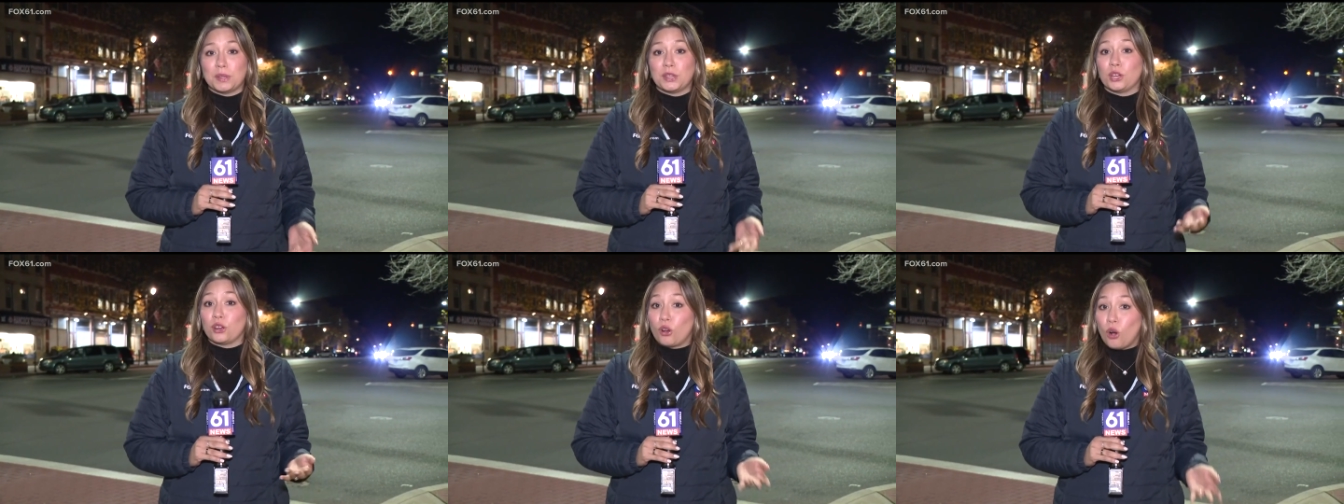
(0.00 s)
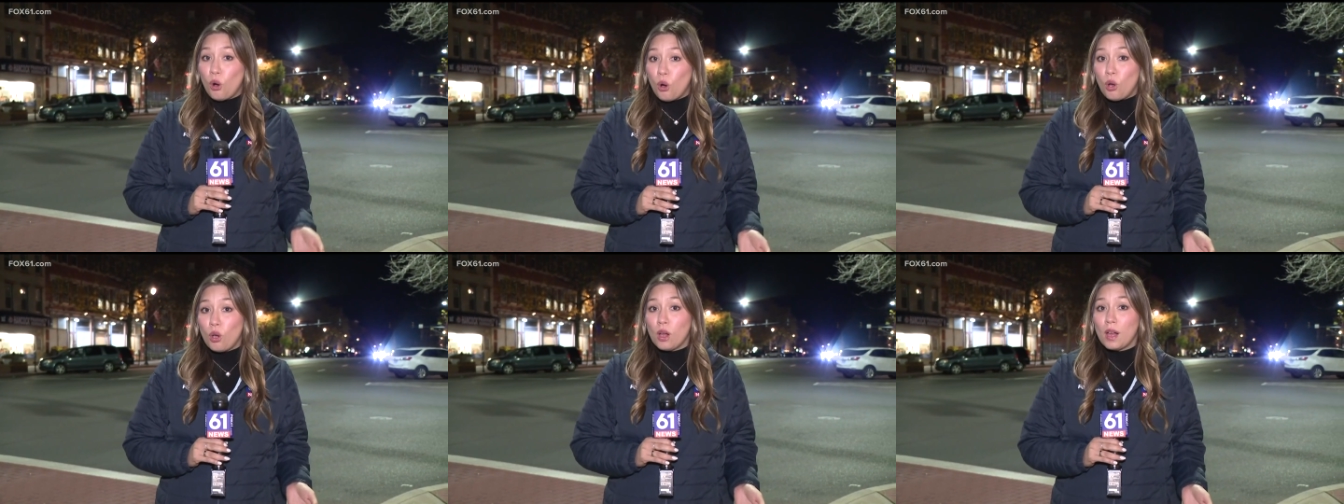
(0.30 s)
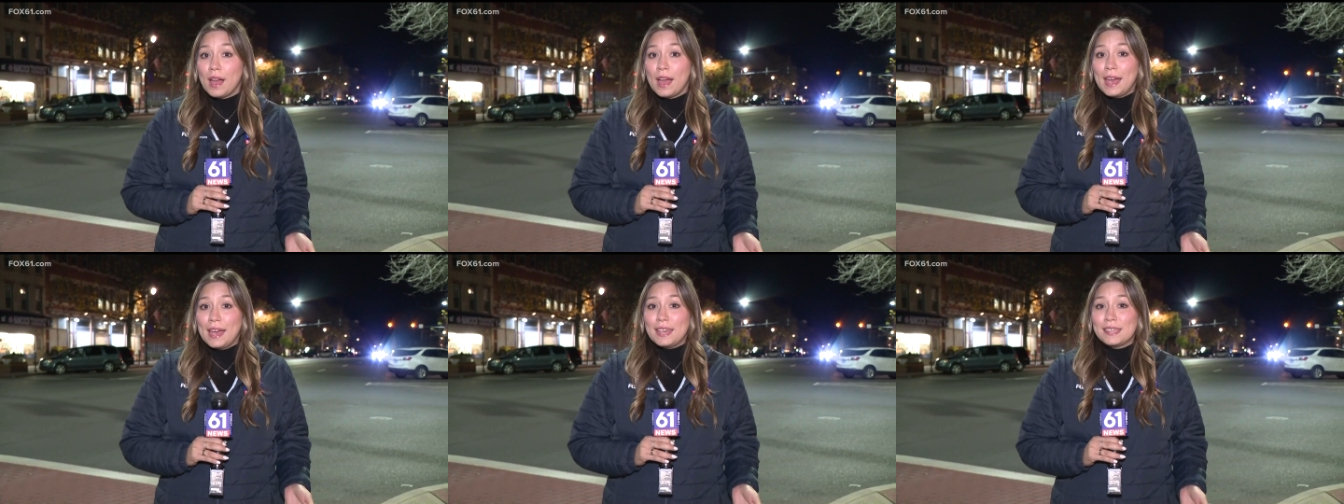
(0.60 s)
but the
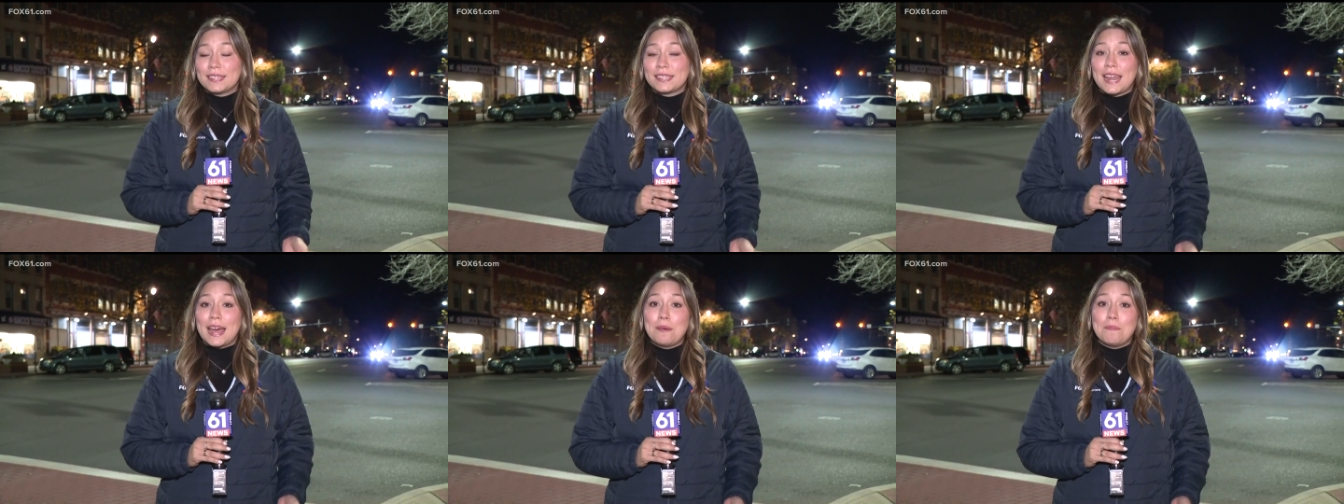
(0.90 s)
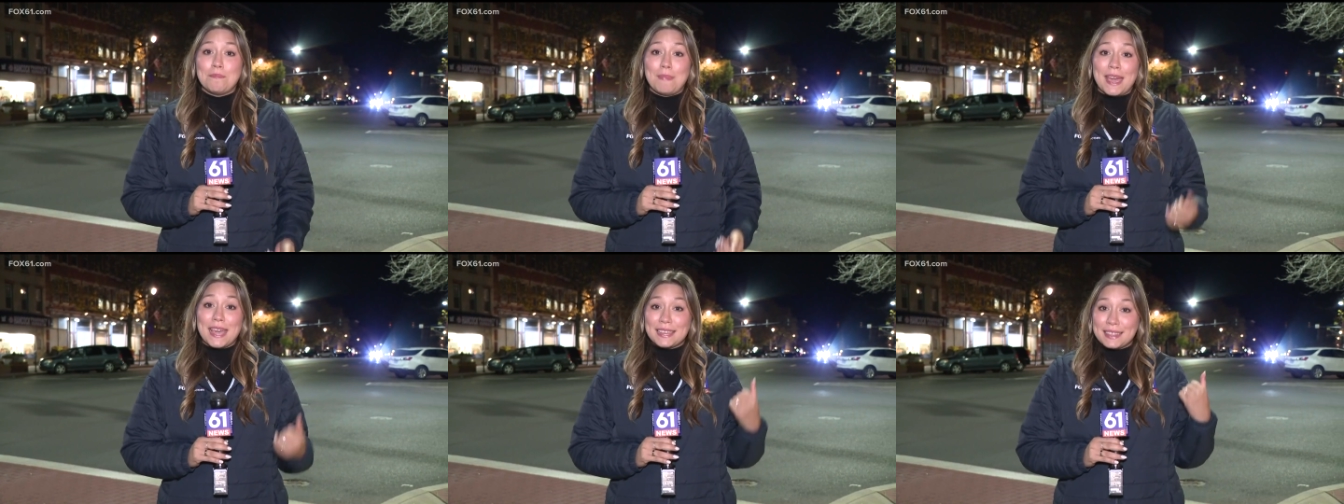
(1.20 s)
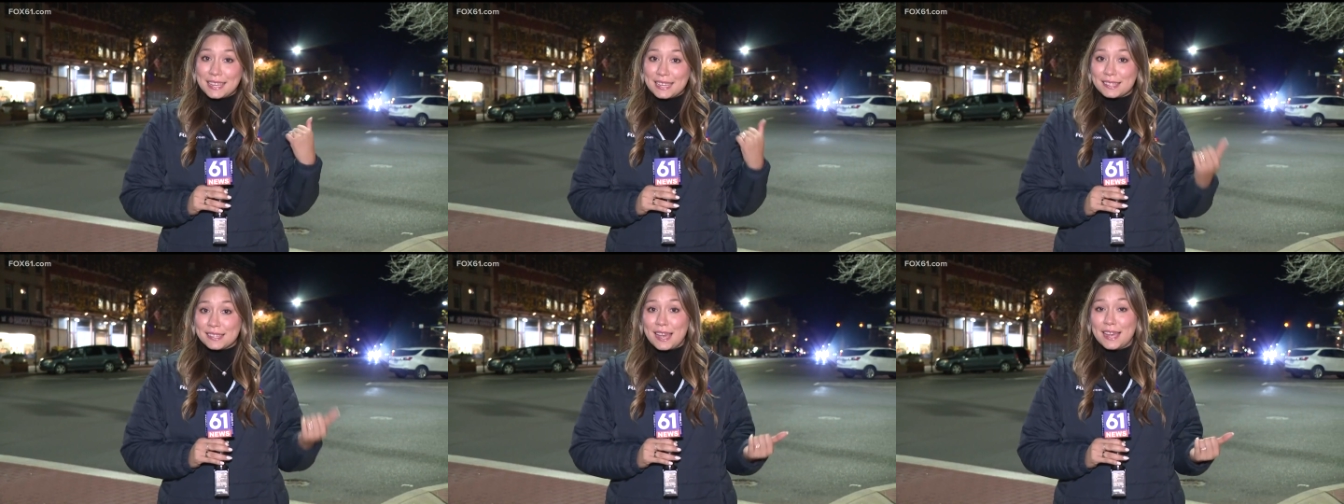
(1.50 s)
goal is to
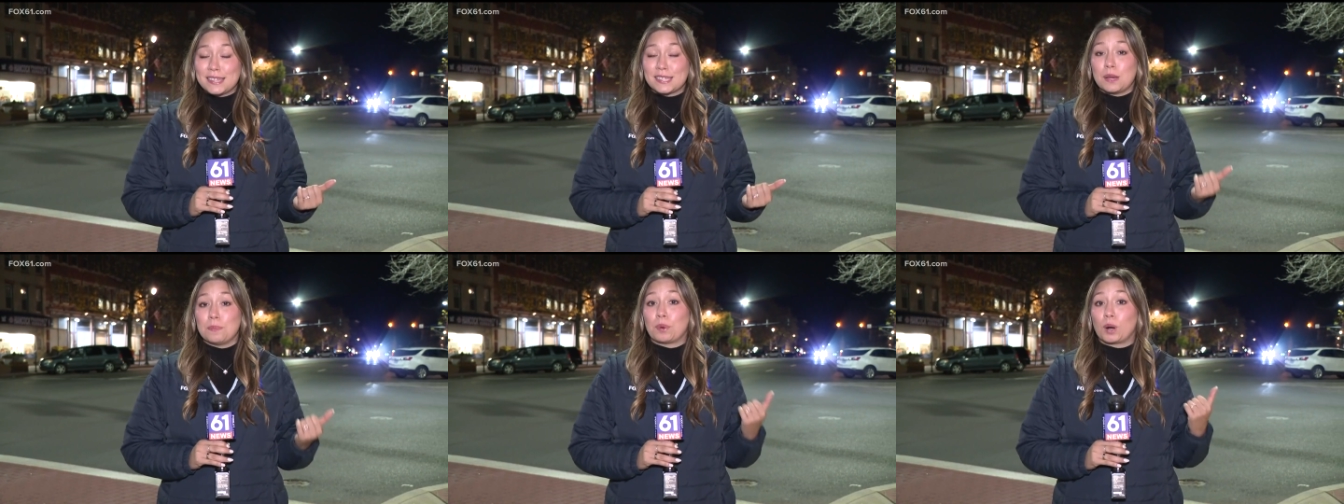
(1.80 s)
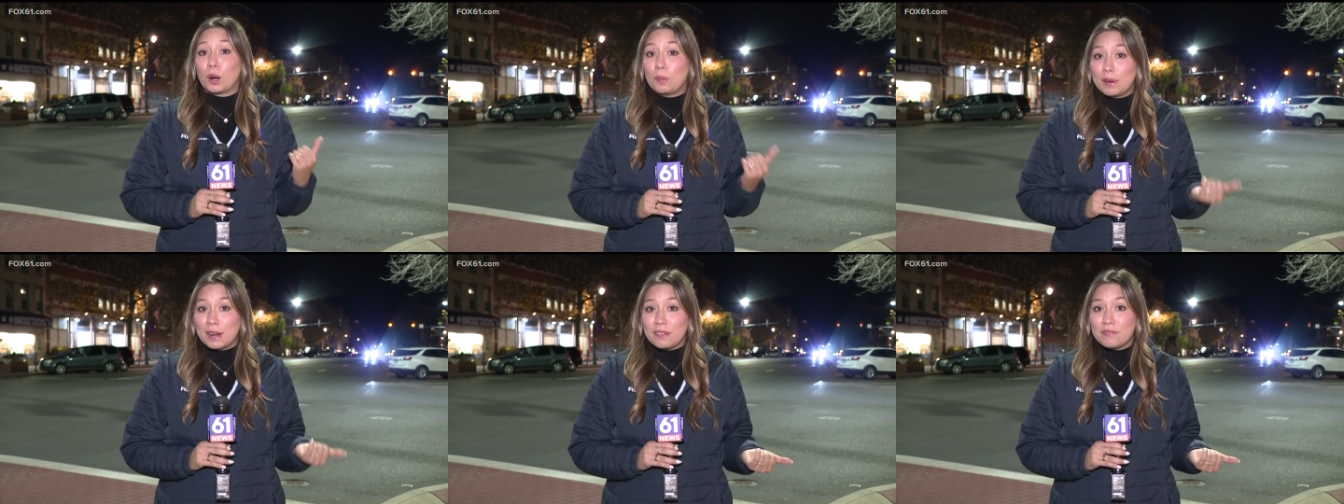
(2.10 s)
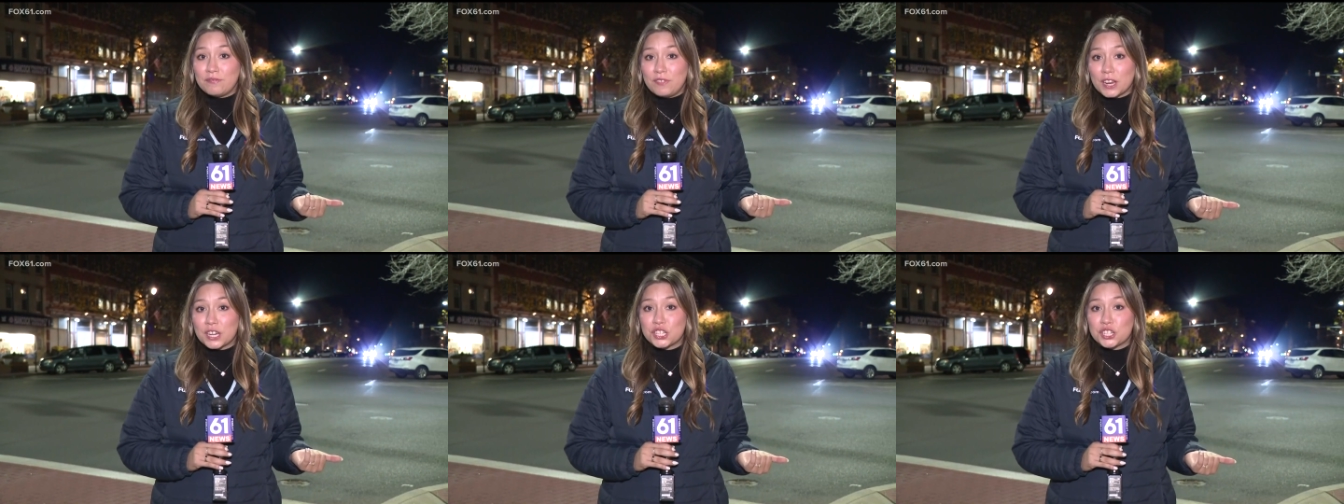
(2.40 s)
make these lights a
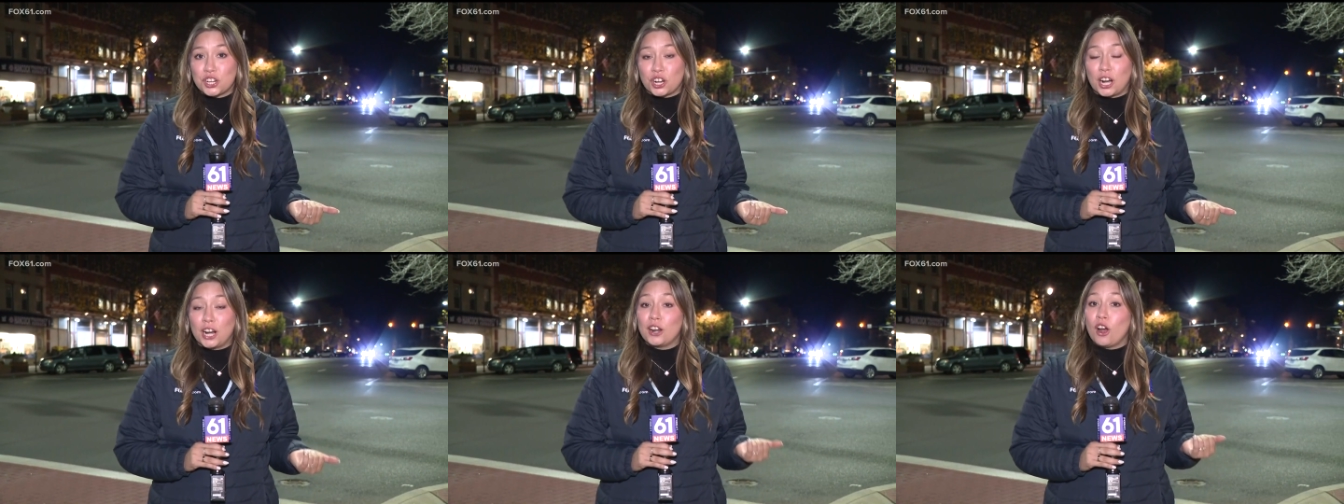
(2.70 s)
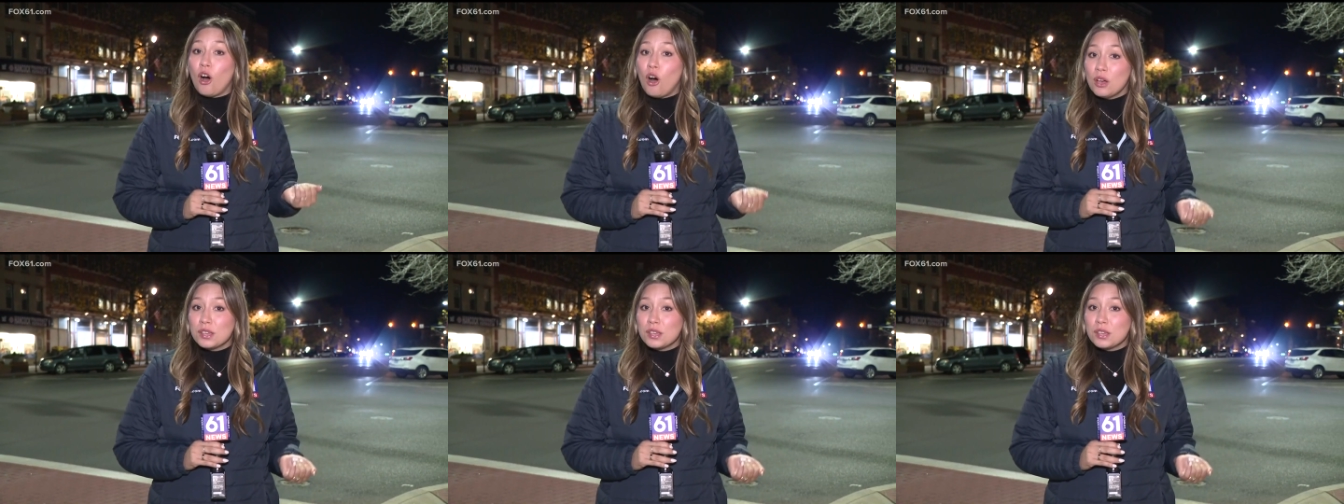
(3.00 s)
permanent fixture and